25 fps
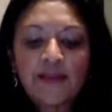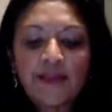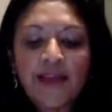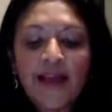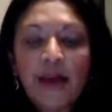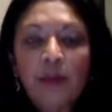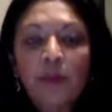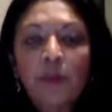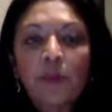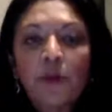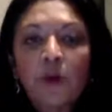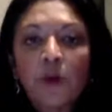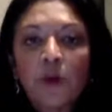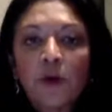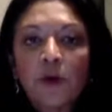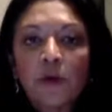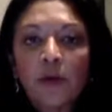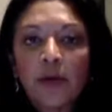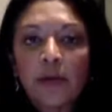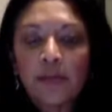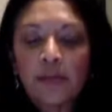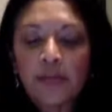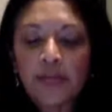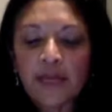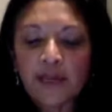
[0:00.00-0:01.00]
That
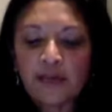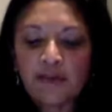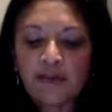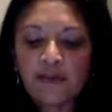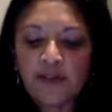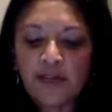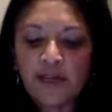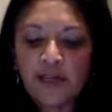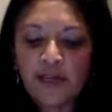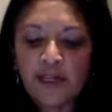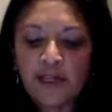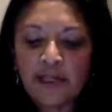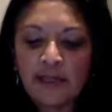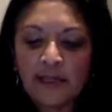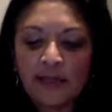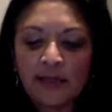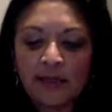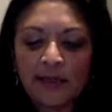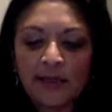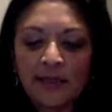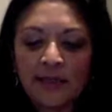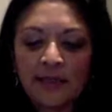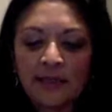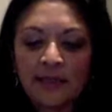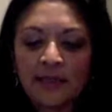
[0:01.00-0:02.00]
program gave funding to
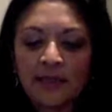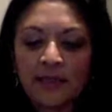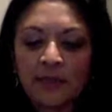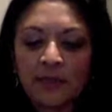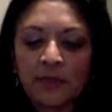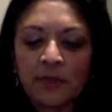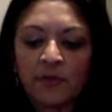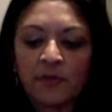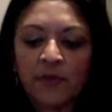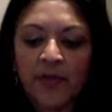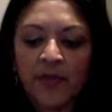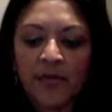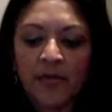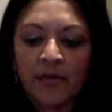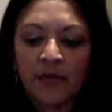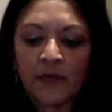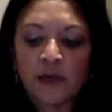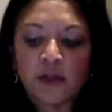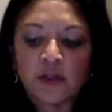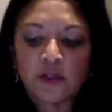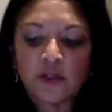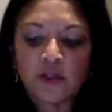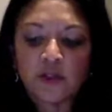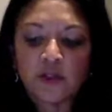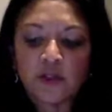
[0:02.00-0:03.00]
clinics that provided
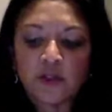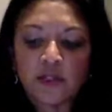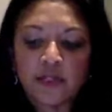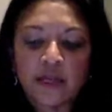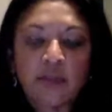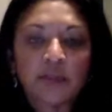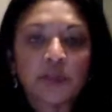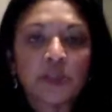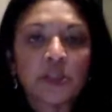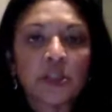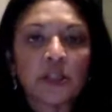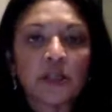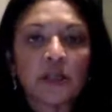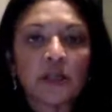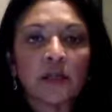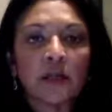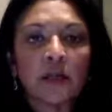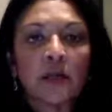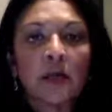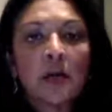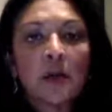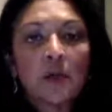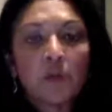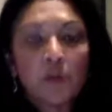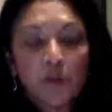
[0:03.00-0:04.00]
contraception,
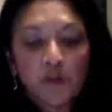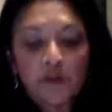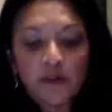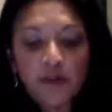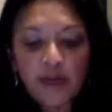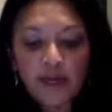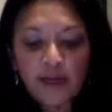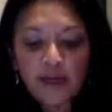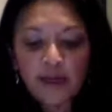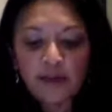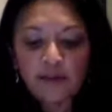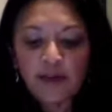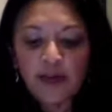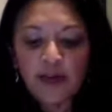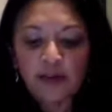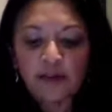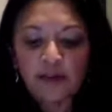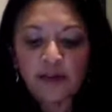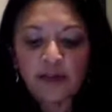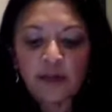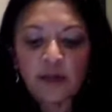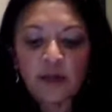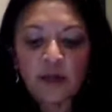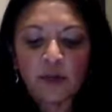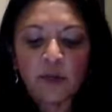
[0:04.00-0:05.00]
preventative health
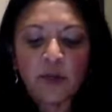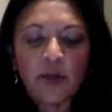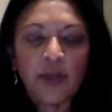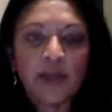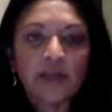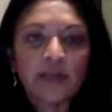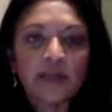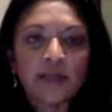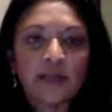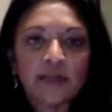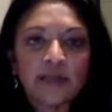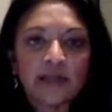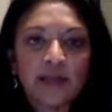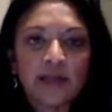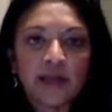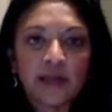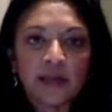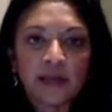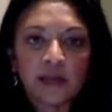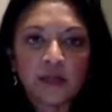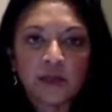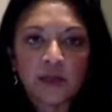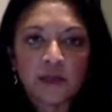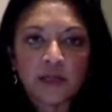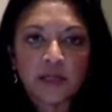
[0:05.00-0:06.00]
care, pregnancy
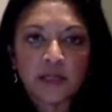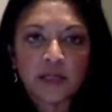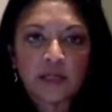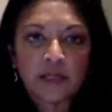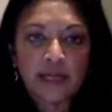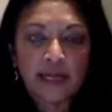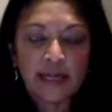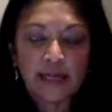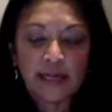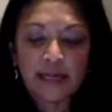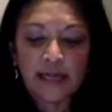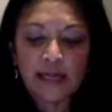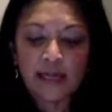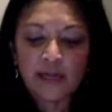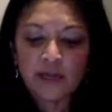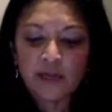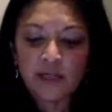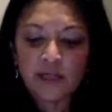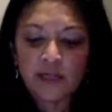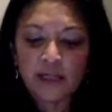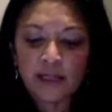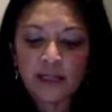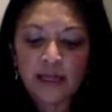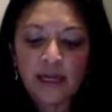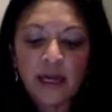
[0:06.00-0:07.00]
diagnosis, and
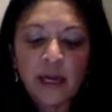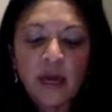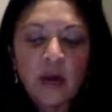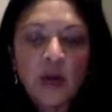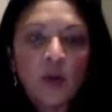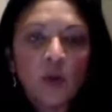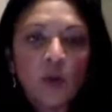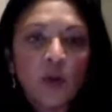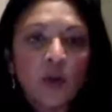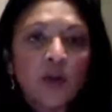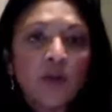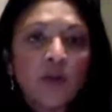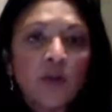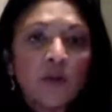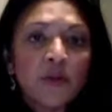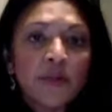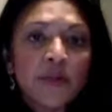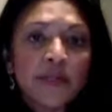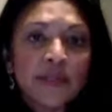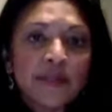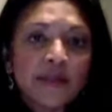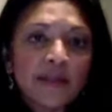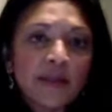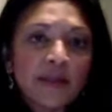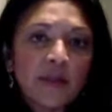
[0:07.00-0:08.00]
counseling. One of the
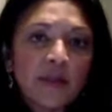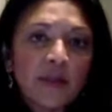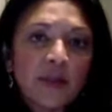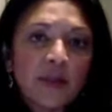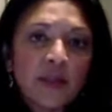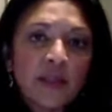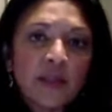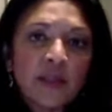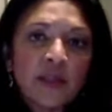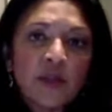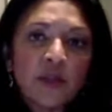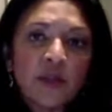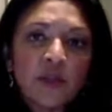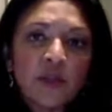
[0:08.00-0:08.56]
reasons I went into